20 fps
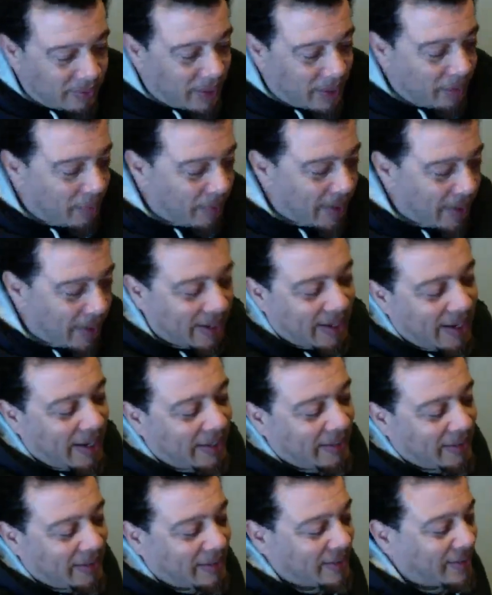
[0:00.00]
one I
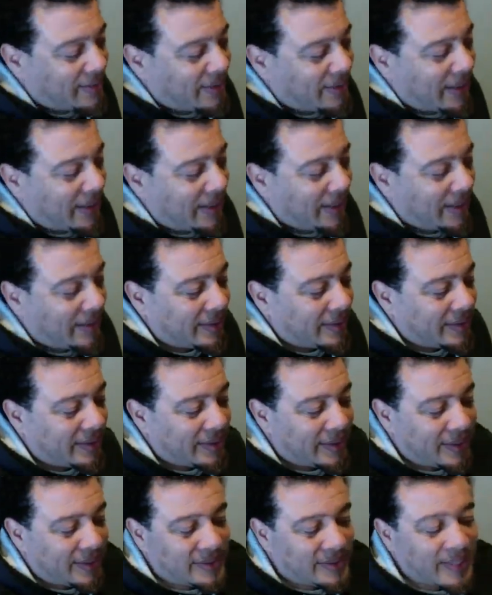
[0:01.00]
got is
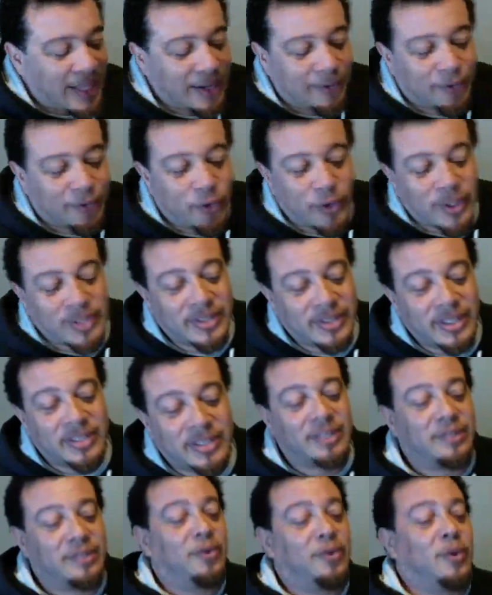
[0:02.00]
it's not a 46,
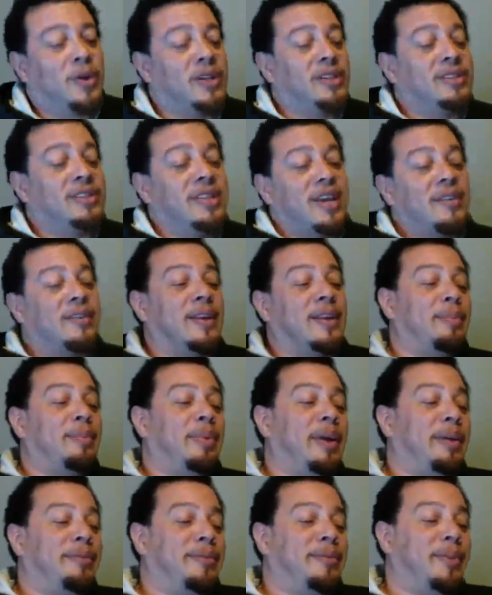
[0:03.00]
it's a 47. I
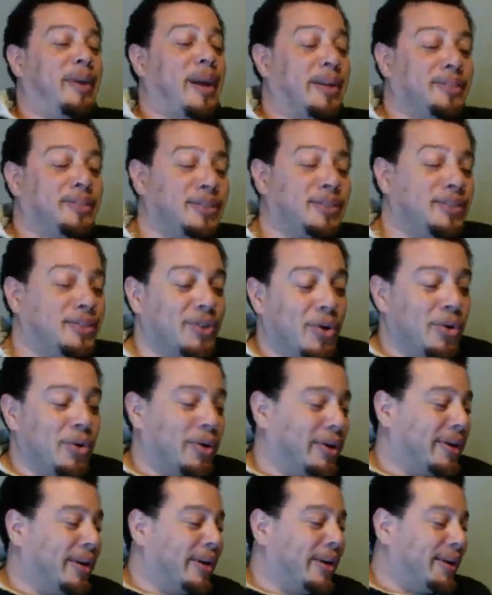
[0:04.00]
paid for the extra
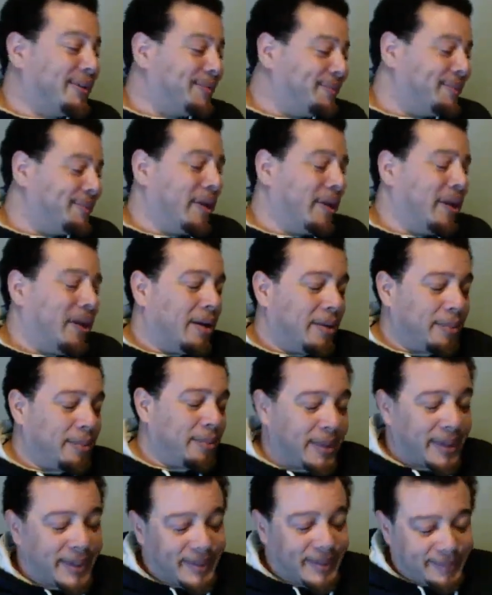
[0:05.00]
stroke in there,
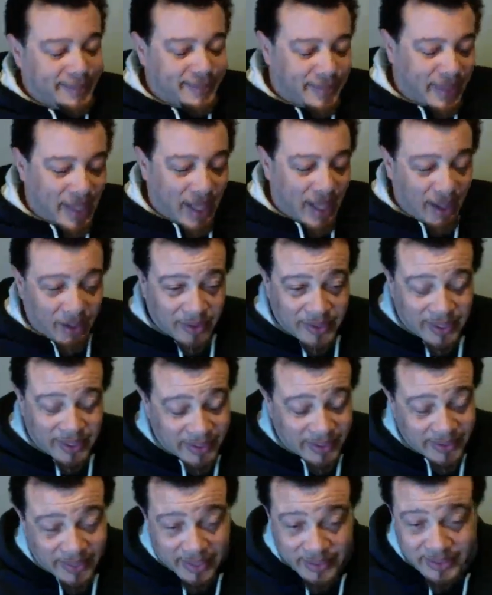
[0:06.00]
but I don't
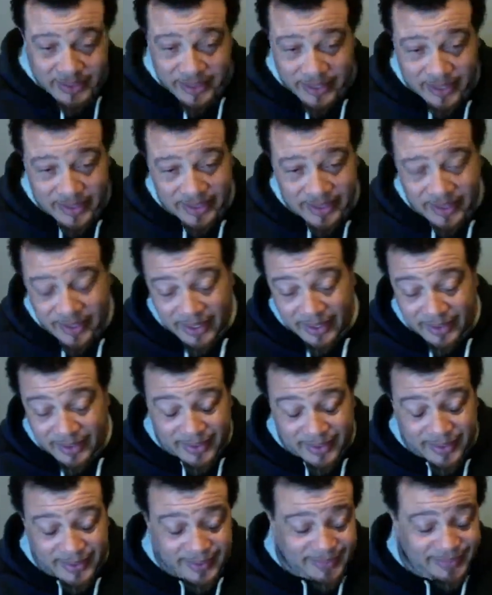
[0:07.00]
think it does anything.
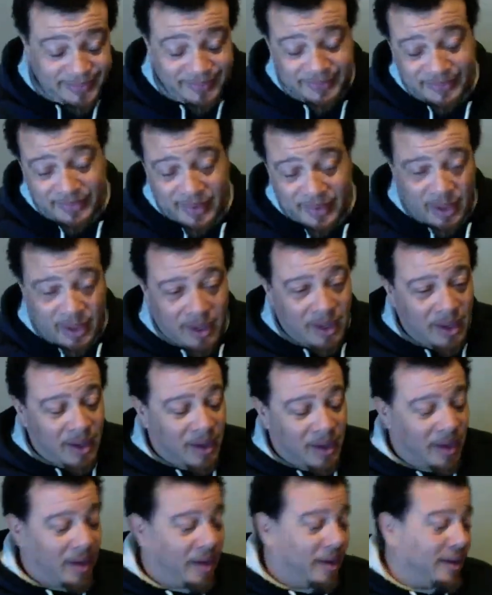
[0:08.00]
You know,
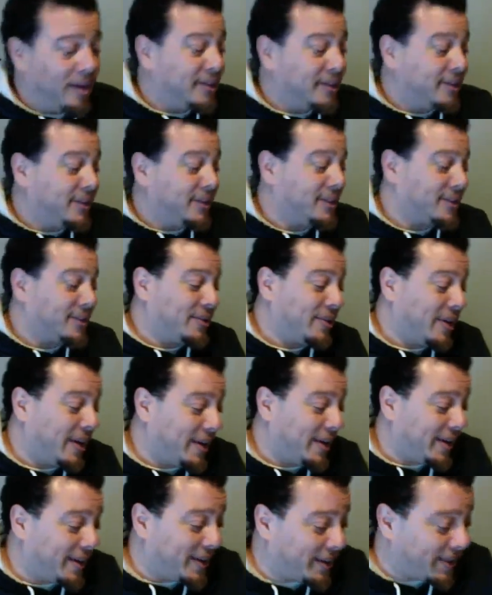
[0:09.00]
just try
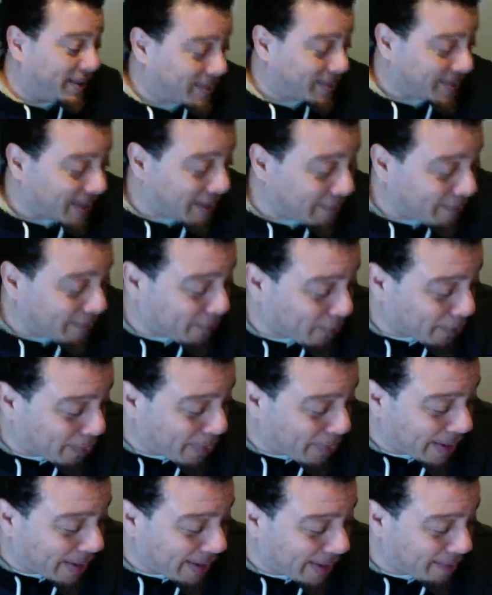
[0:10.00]
it now. In for a
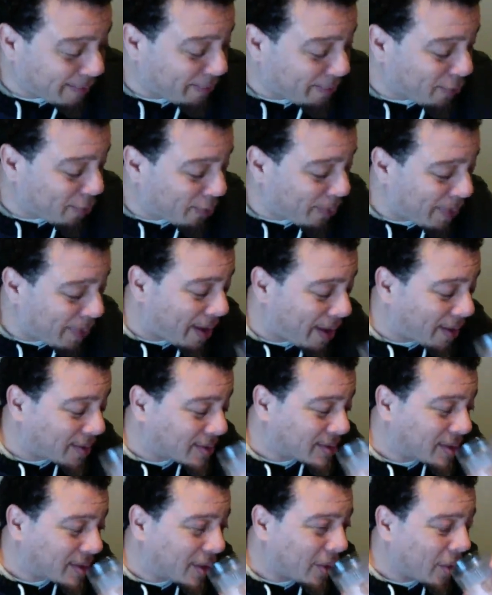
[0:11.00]
penny, in for a
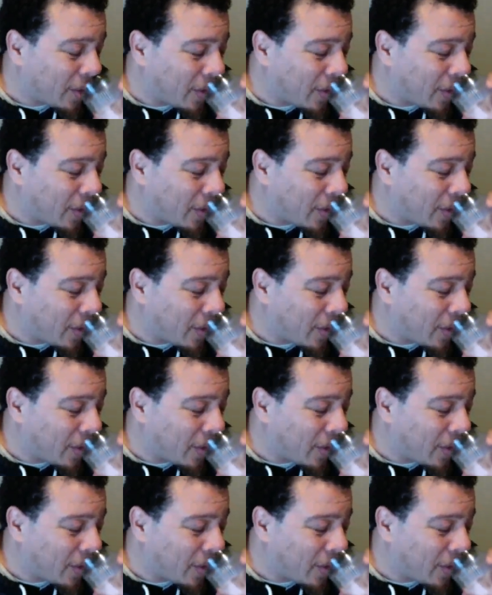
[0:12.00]
pound. So,